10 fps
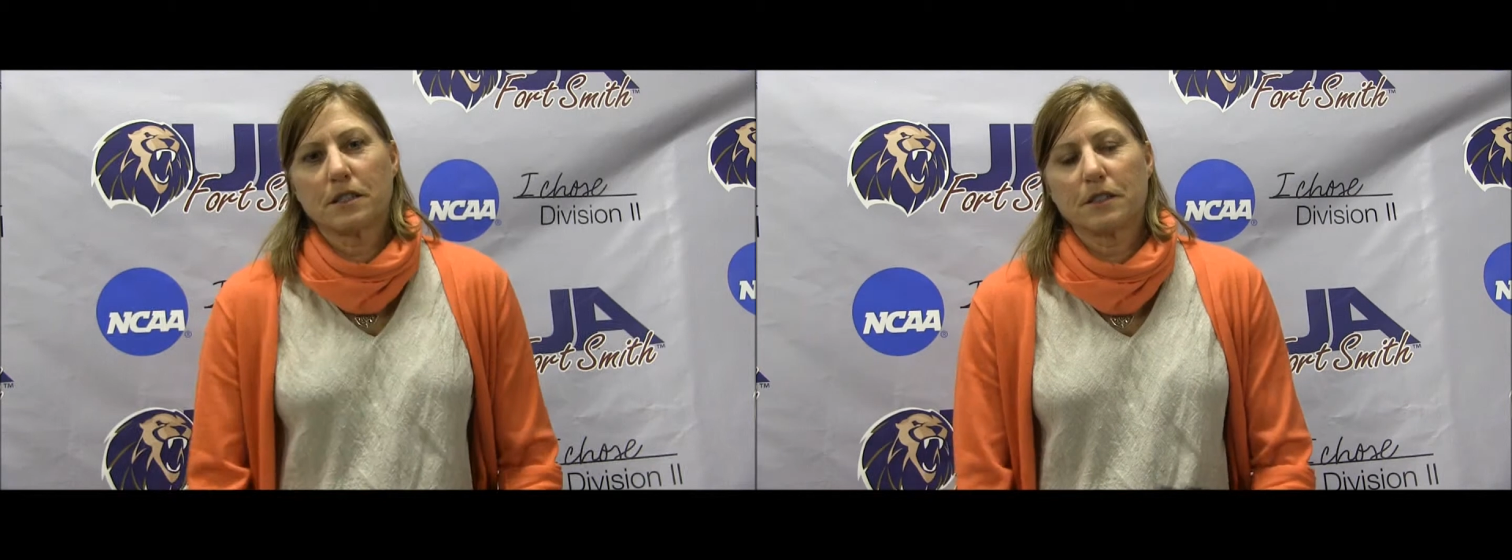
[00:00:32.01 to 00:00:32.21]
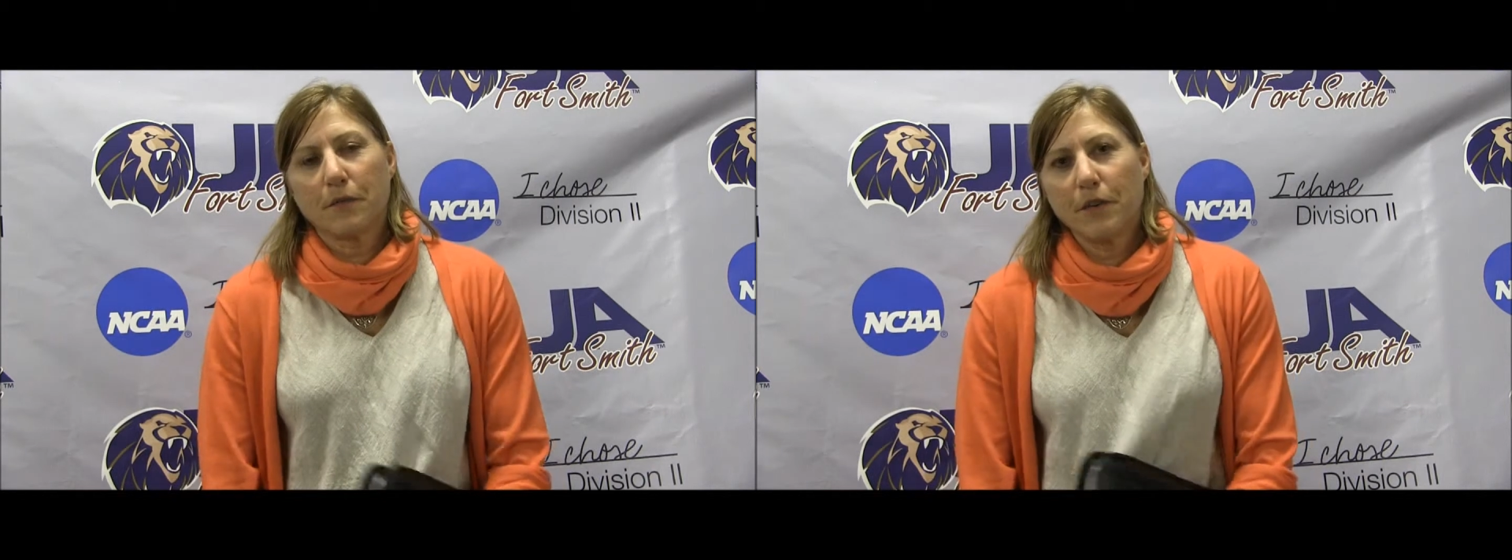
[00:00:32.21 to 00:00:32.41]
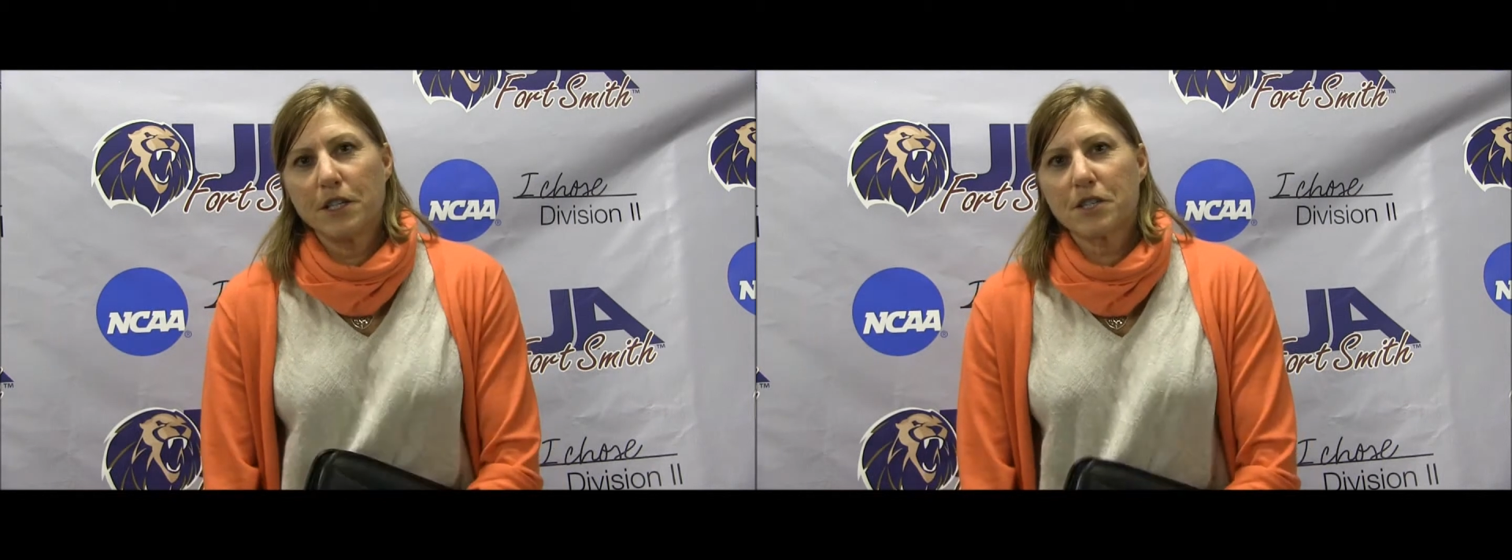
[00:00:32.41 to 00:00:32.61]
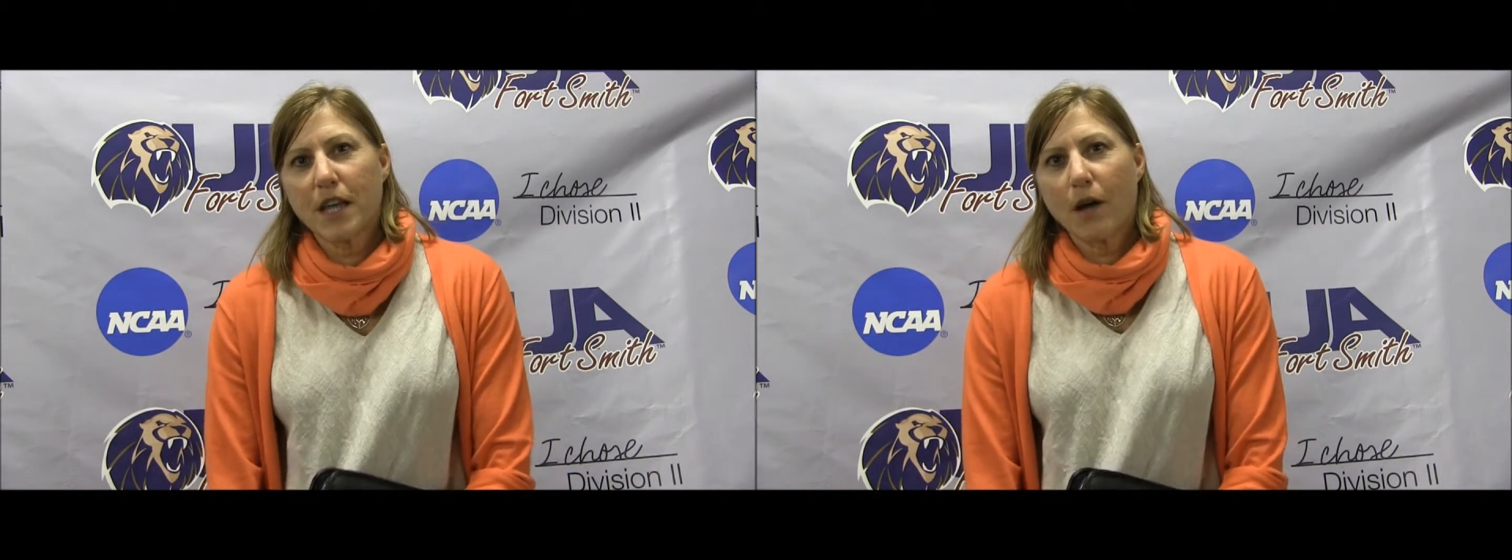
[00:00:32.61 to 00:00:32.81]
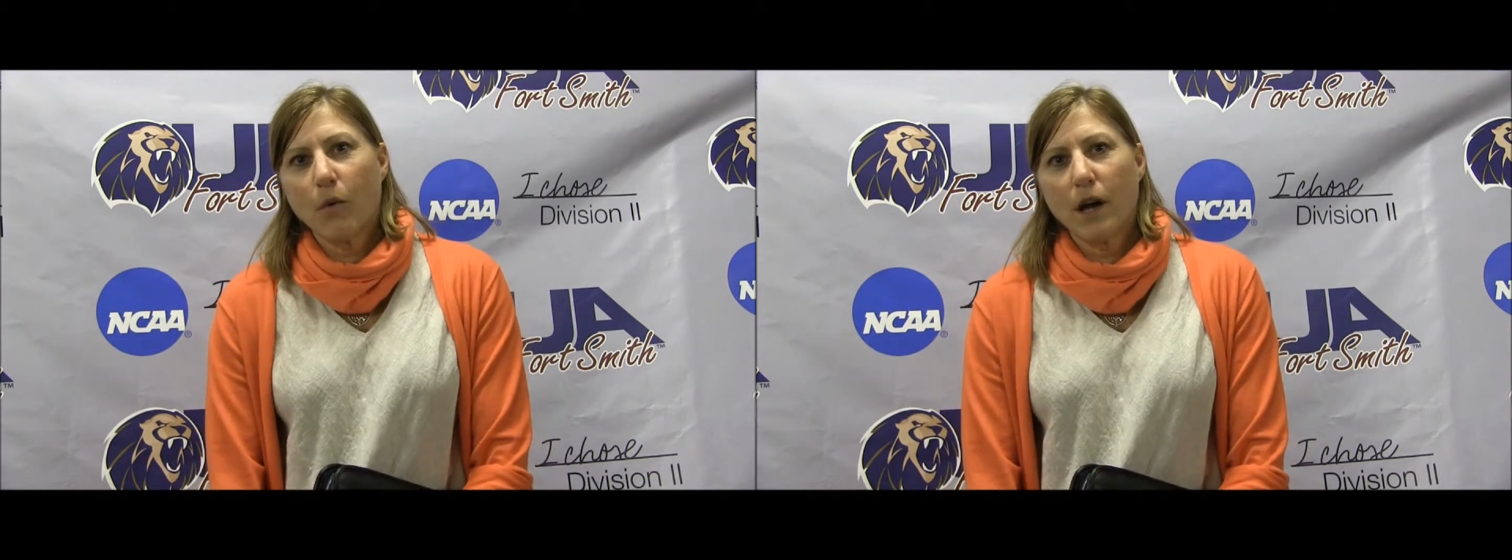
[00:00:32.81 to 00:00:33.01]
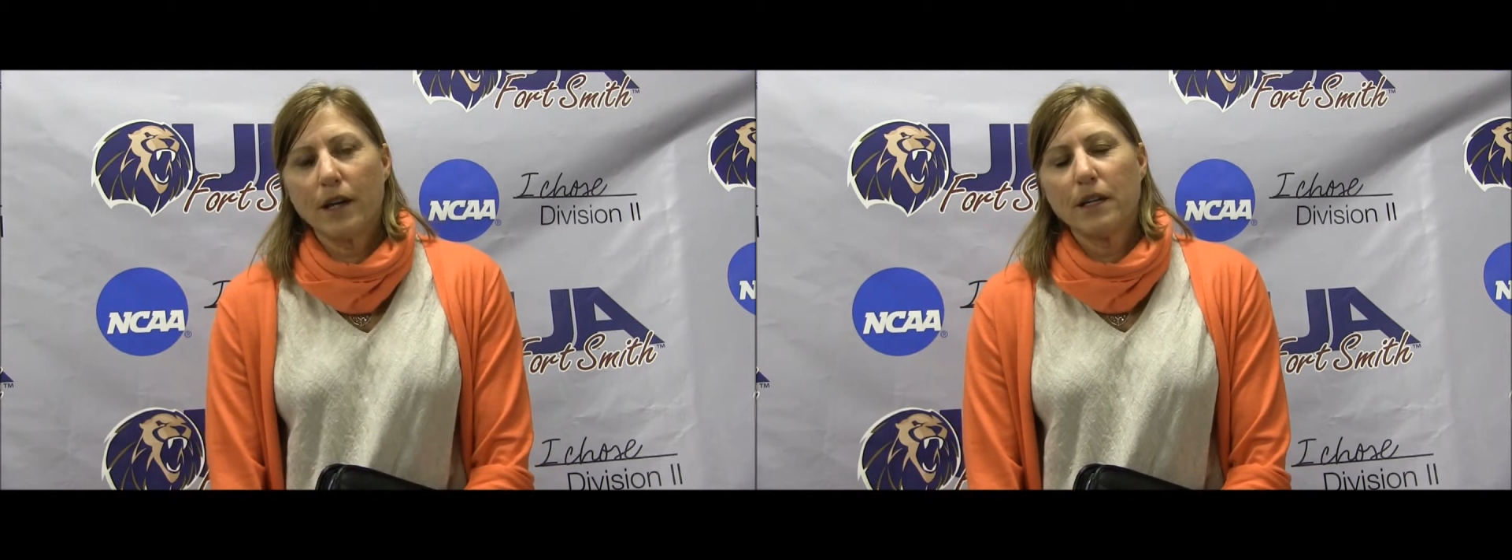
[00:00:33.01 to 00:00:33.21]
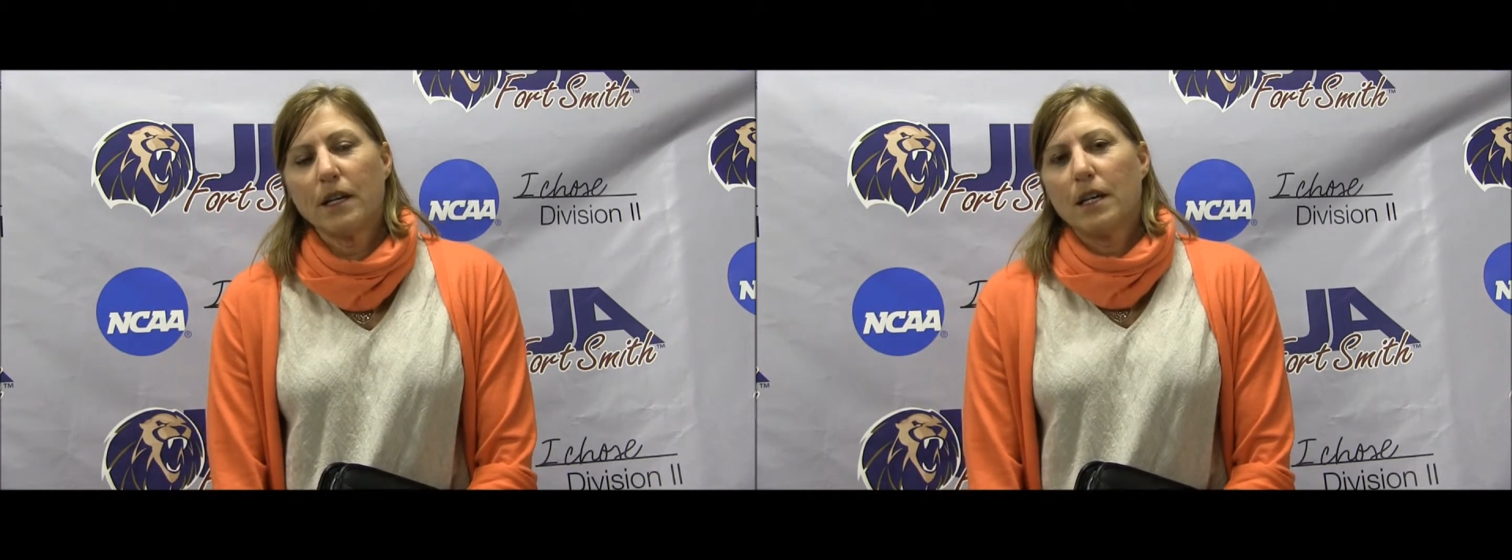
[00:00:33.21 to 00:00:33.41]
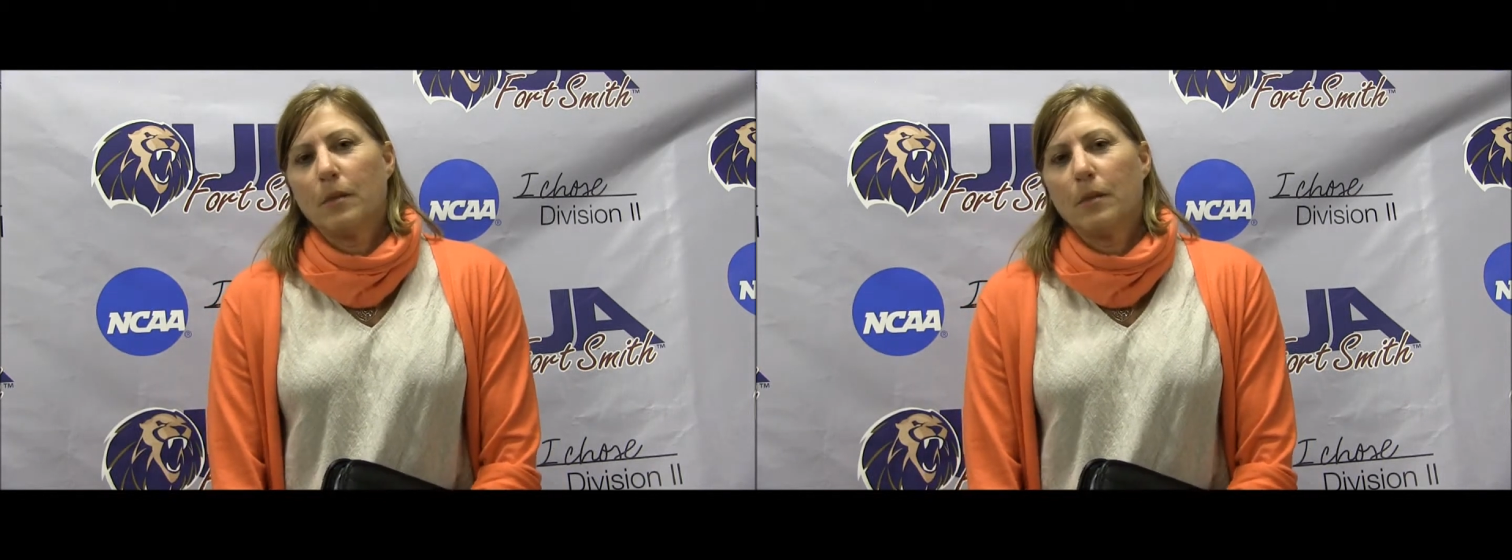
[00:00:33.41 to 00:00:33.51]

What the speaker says: to finish that way.